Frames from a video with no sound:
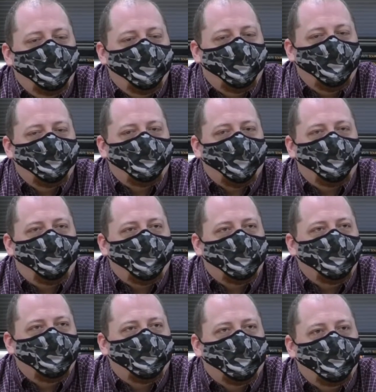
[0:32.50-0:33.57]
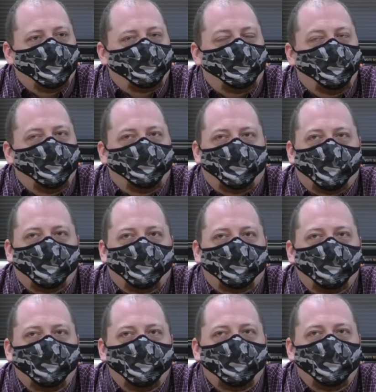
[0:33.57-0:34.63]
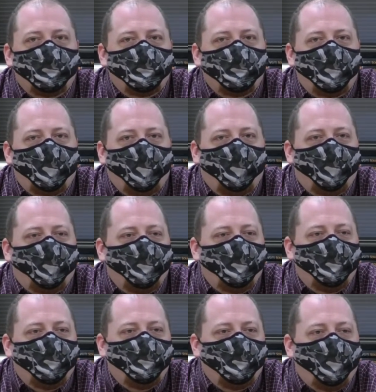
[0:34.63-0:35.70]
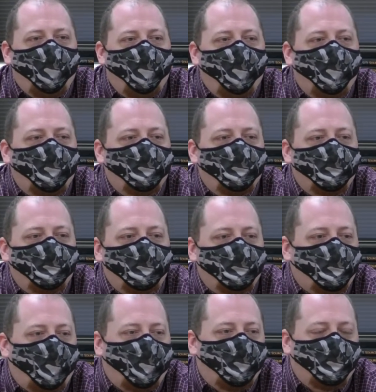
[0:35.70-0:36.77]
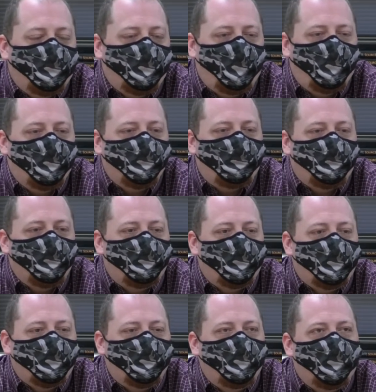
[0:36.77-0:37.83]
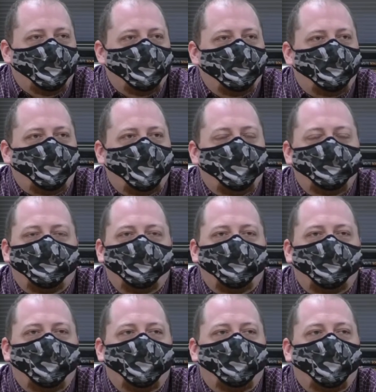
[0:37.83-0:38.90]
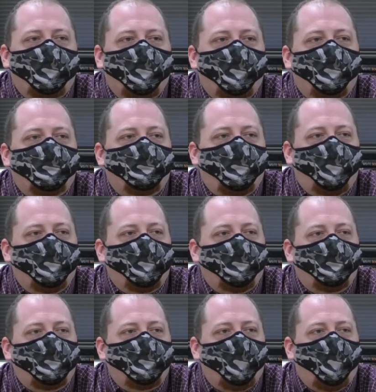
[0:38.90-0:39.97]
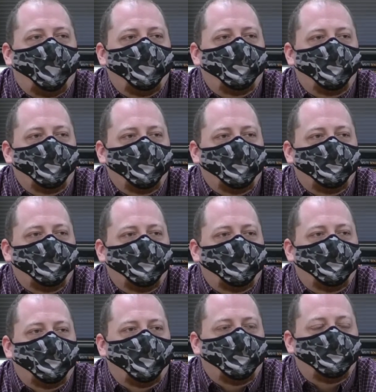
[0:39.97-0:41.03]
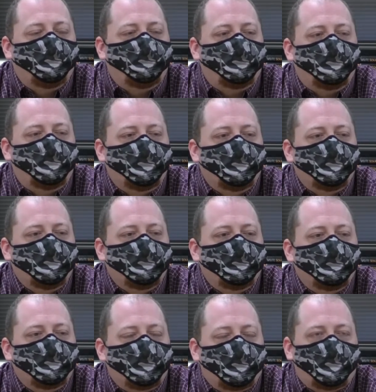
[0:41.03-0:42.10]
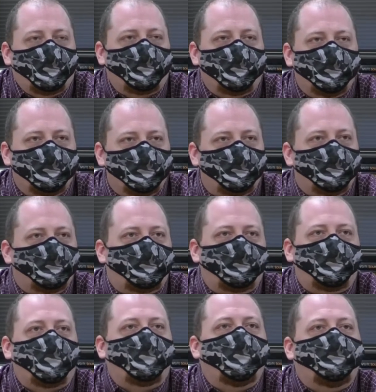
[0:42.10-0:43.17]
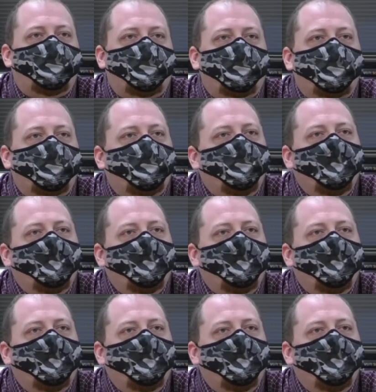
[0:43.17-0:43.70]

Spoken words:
because I find it the most difficult. I always did really well in sciences and everything else. However, I really loved stories and storytelling.